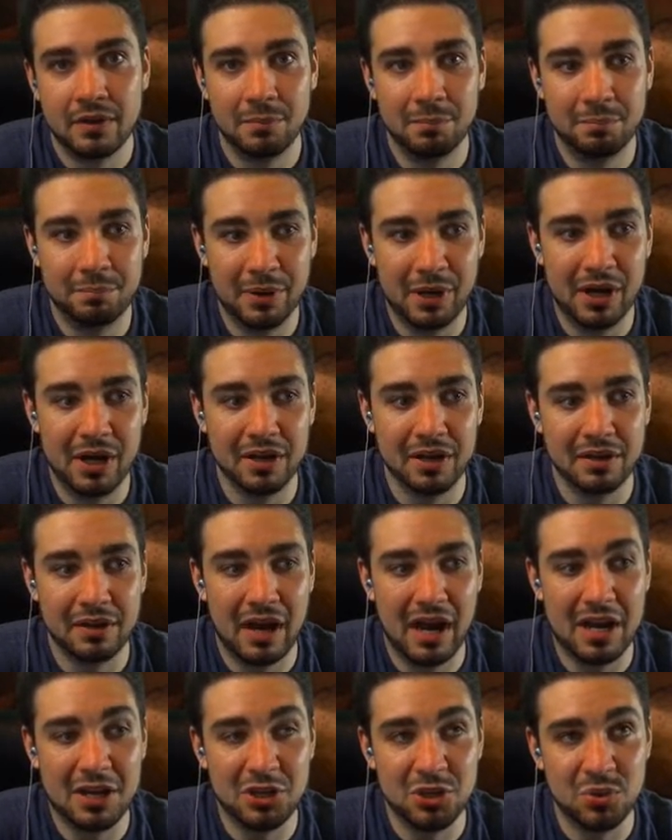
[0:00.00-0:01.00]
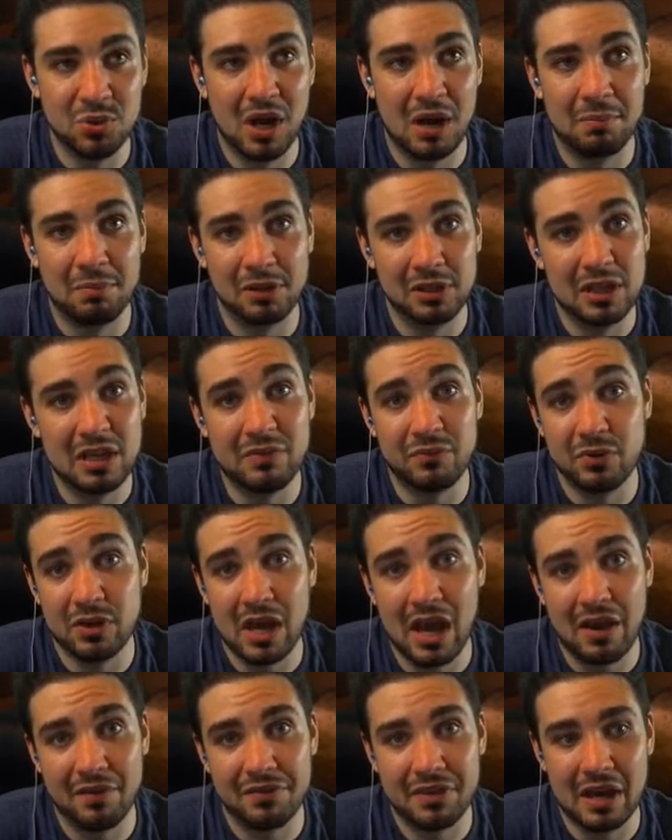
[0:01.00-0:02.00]
but I do not believe we
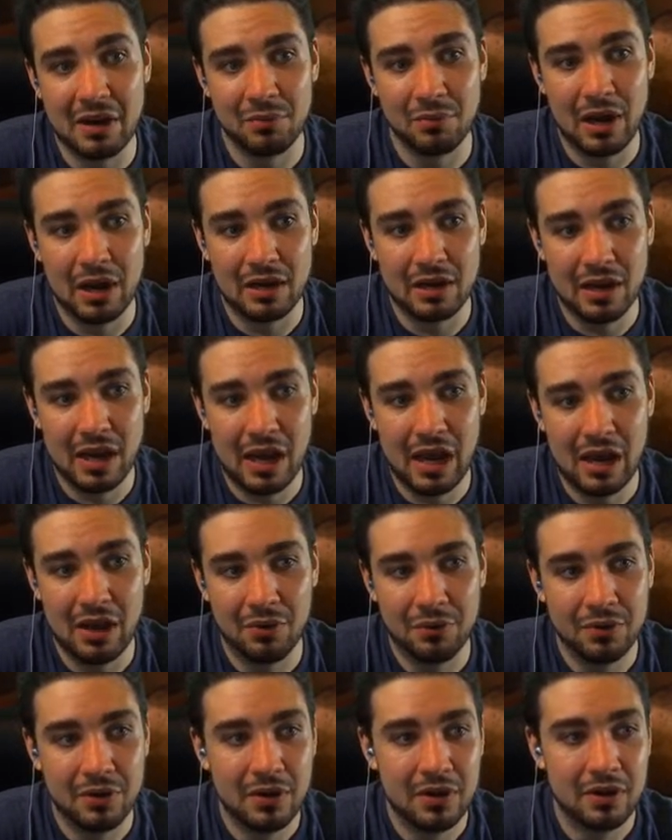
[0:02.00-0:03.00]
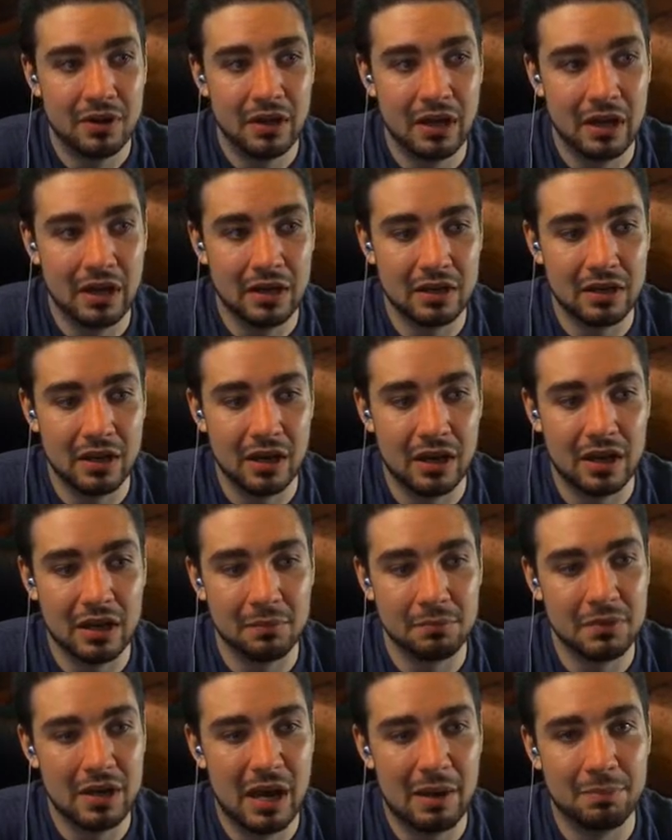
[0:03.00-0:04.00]
have that right now, and I
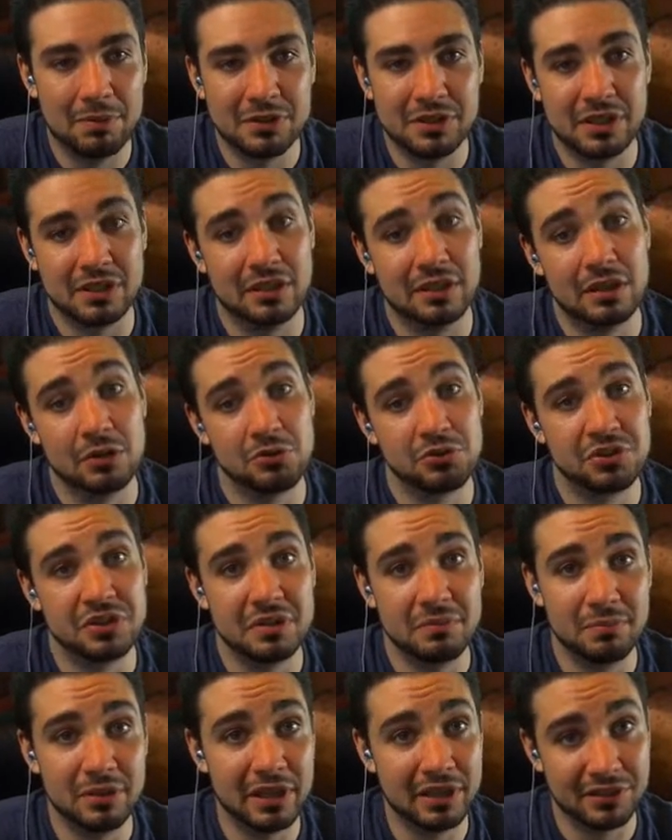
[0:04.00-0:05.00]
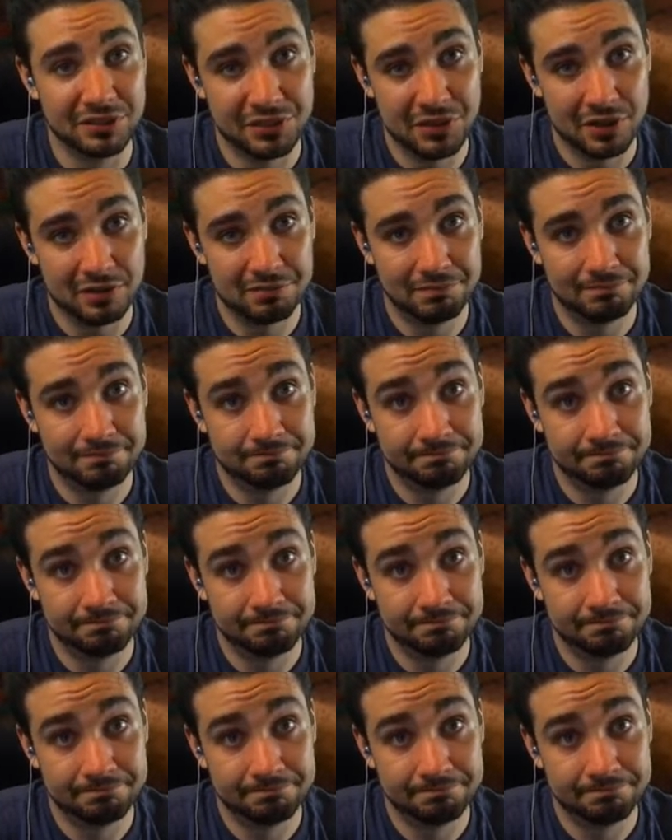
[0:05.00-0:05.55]
am not particularly interested in playing this card.